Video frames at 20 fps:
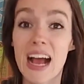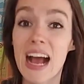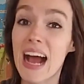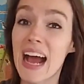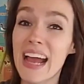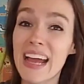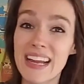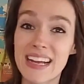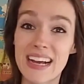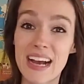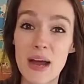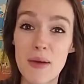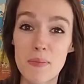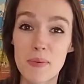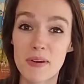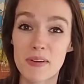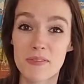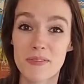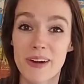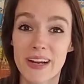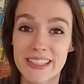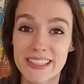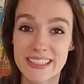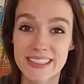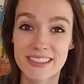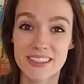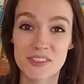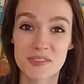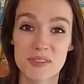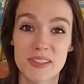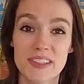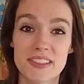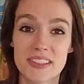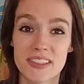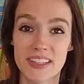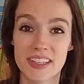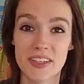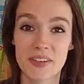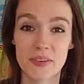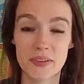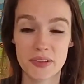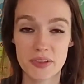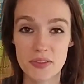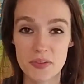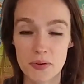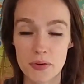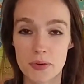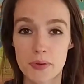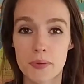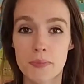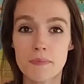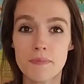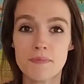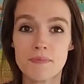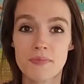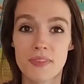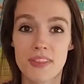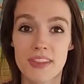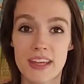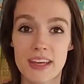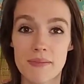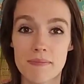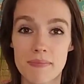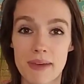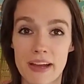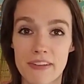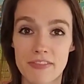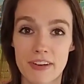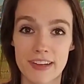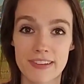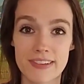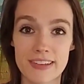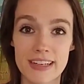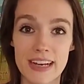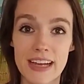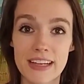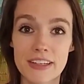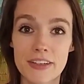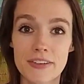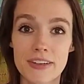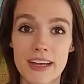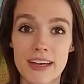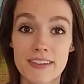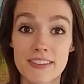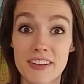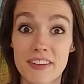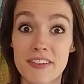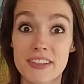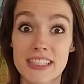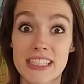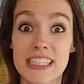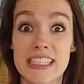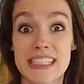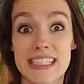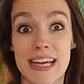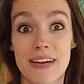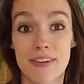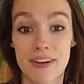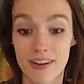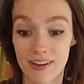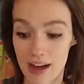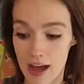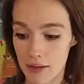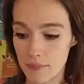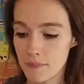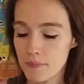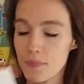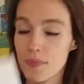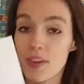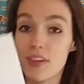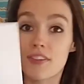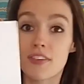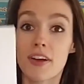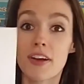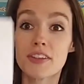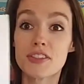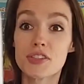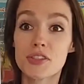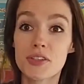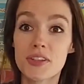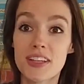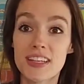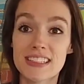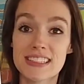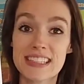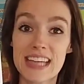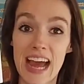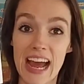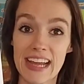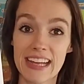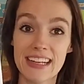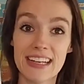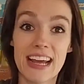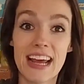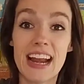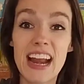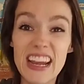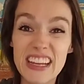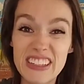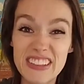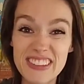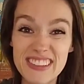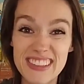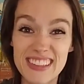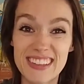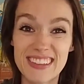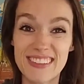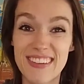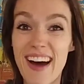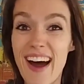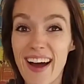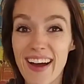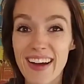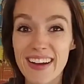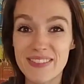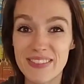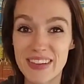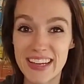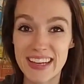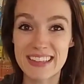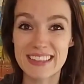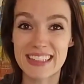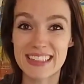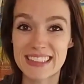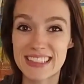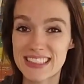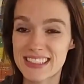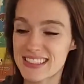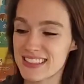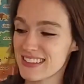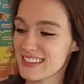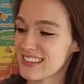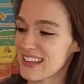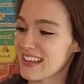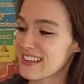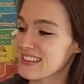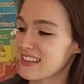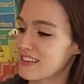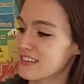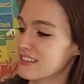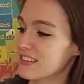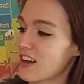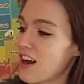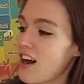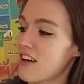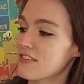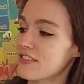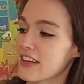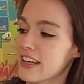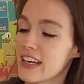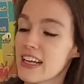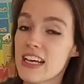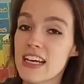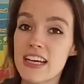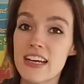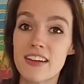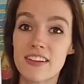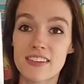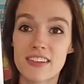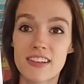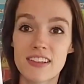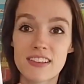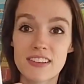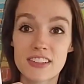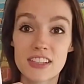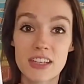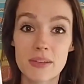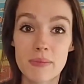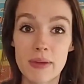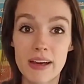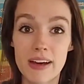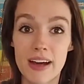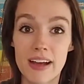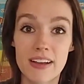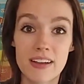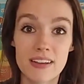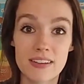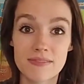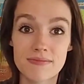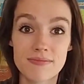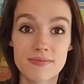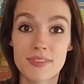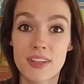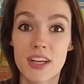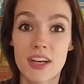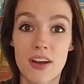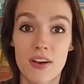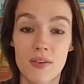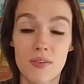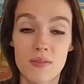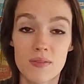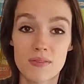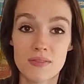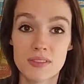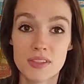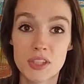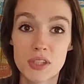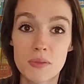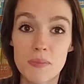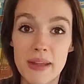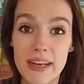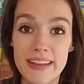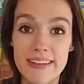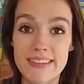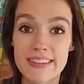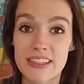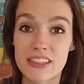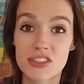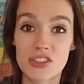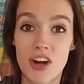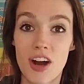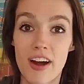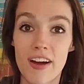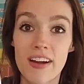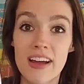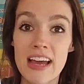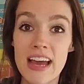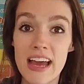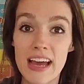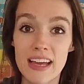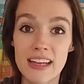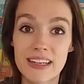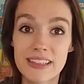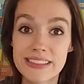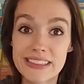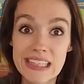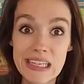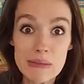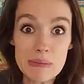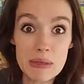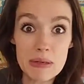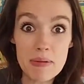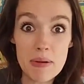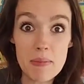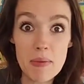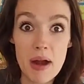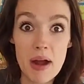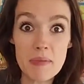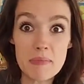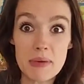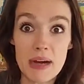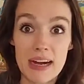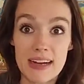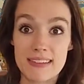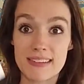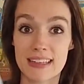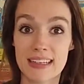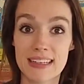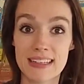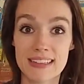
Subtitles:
I had a couple of regulars recently going through the My Friends and I unit, so I was teaching that one a lot. So I drew this kite, and I use it a lot because I teach those lessons often. So this took me 2 minutes to draw, and I just keep it in my prop box, and